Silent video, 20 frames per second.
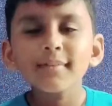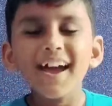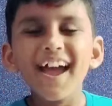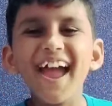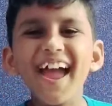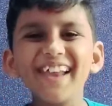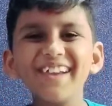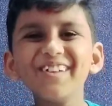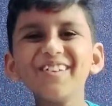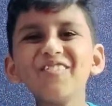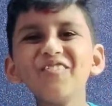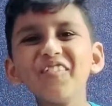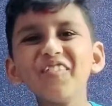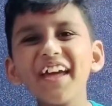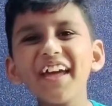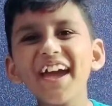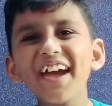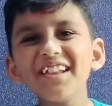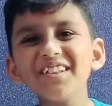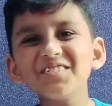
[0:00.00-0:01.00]
Hello
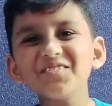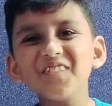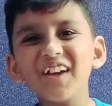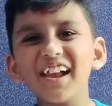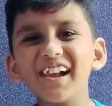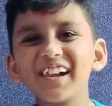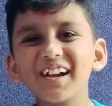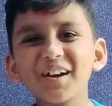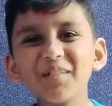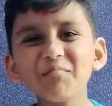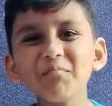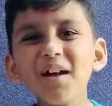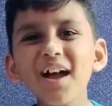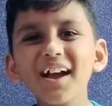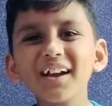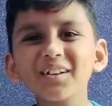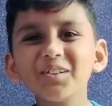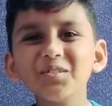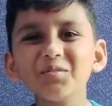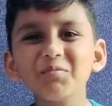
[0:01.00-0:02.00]
friends, welcome
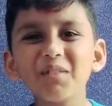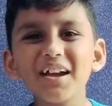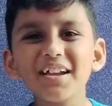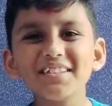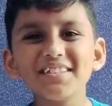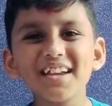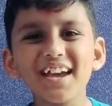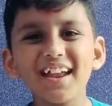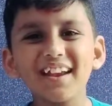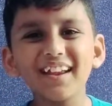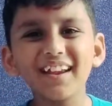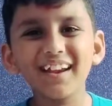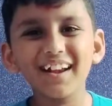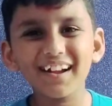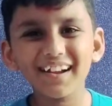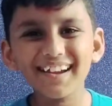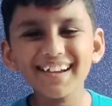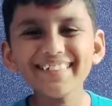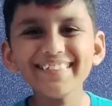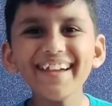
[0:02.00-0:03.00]
back to my channel
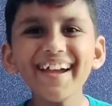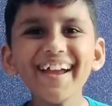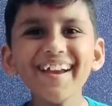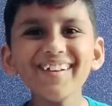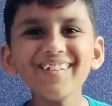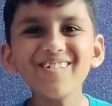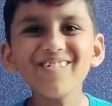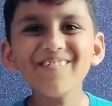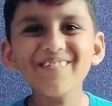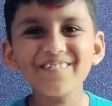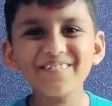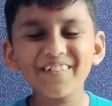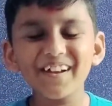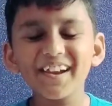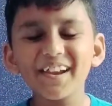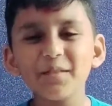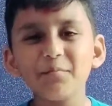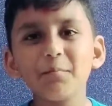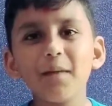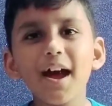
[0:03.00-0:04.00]
Ankita and
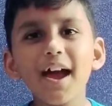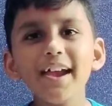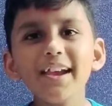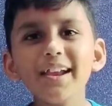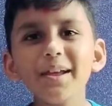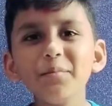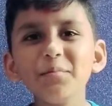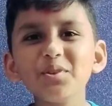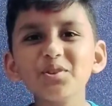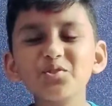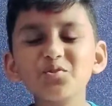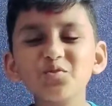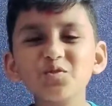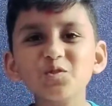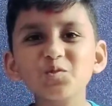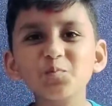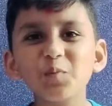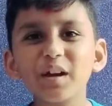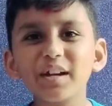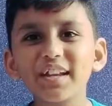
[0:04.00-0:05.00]
Kunjwal, and my name is
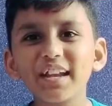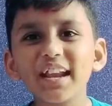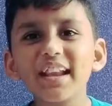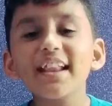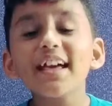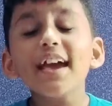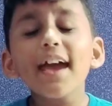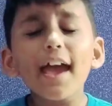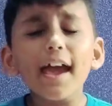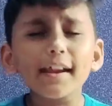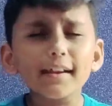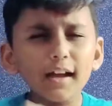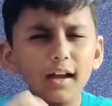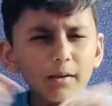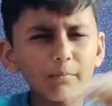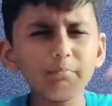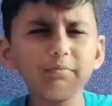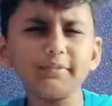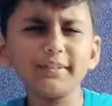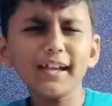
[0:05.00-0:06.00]
Kunj Patel and
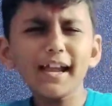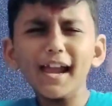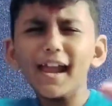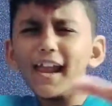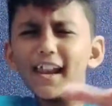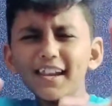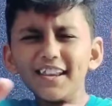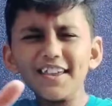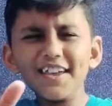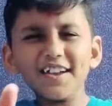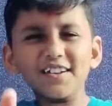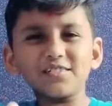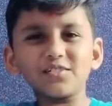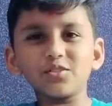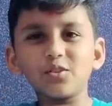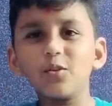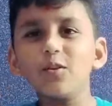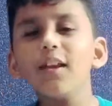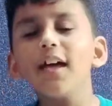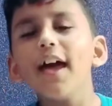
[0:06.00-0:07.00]
I am 10
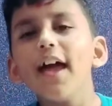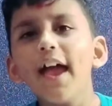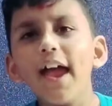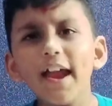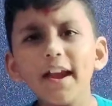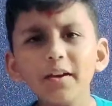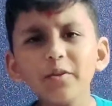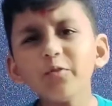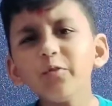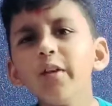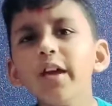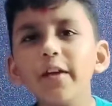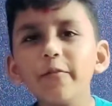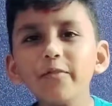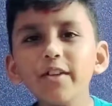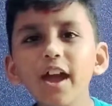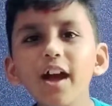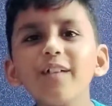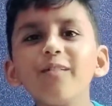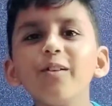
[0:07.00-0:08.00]
years old, and today
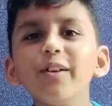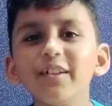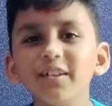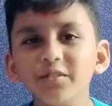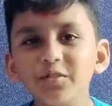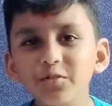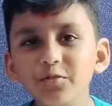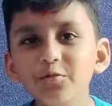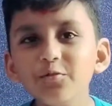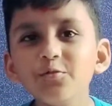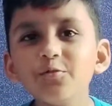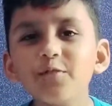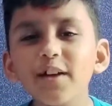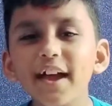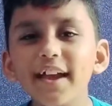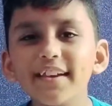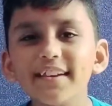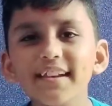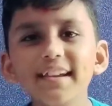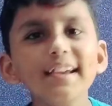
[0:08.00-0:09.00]
we are going to do
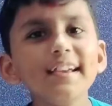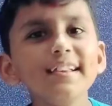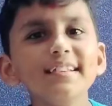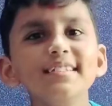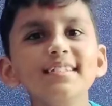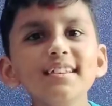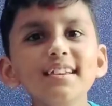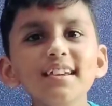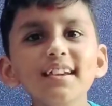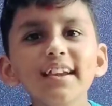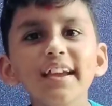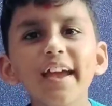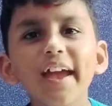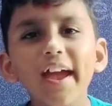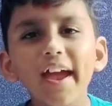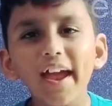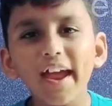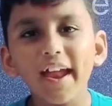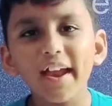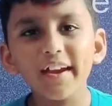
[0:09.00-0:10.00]
an easy
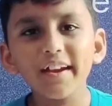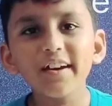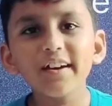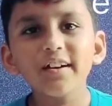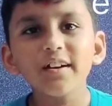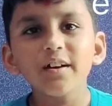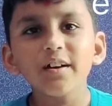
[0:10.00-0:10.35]
and